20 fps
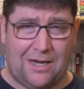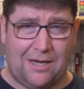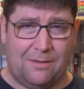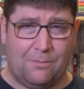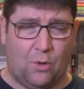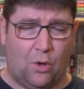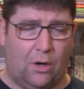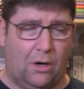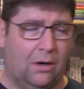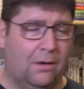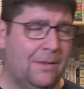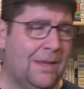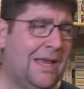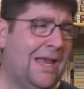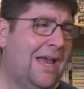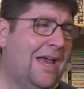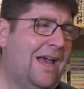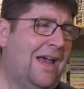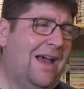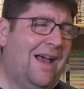anymore.
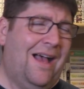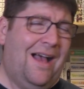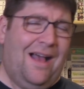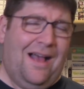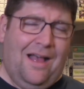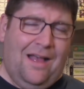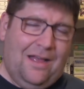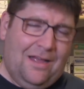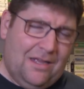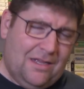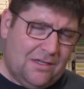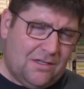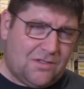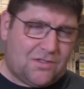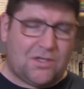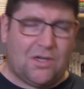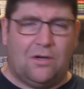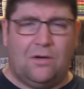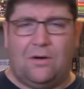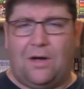
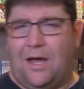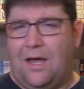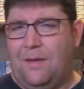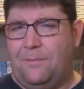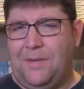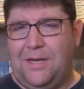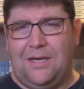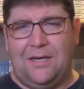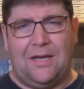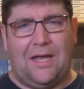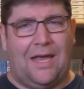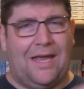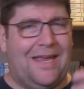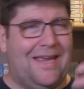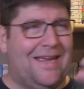So, I mean,